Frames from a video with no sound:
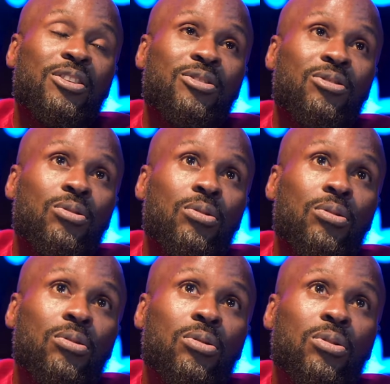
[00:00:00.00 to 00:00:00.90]

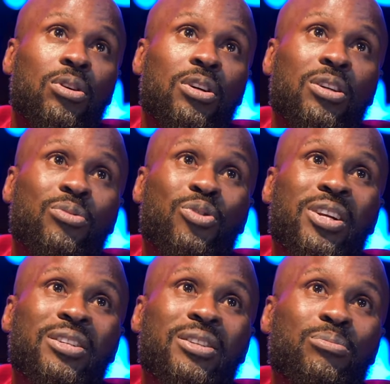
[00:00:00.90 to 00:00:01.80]
So,
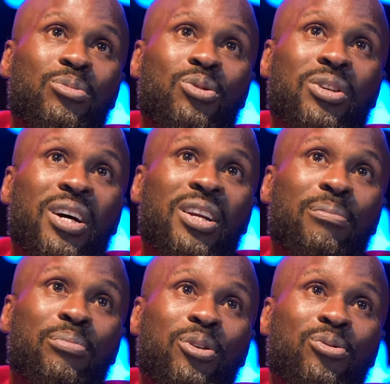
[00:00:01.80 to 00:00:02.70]
releasing music at
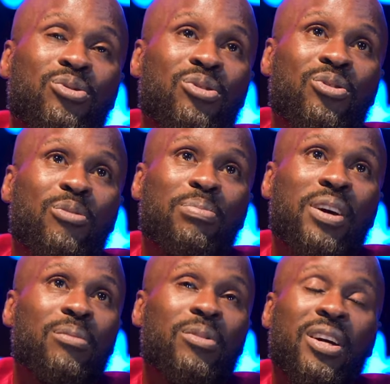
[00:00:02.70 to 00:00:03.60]
that point was just not
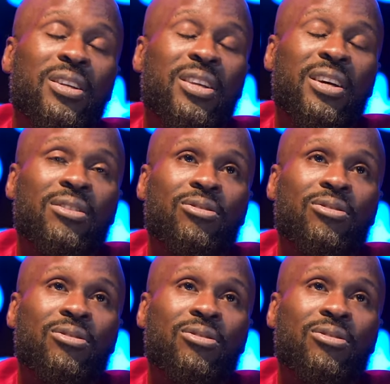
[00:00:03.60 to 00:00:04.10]
paying me anything.